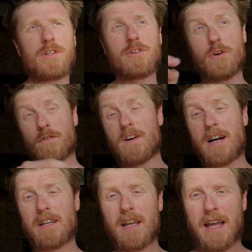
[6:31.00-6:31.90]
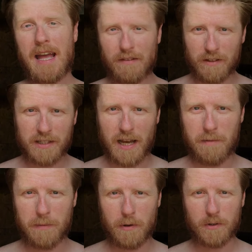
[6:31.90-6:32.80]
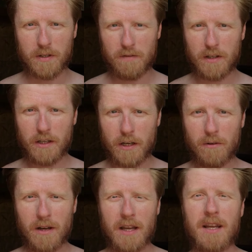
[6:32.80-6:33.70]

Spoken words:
so you're notified every time I post a video.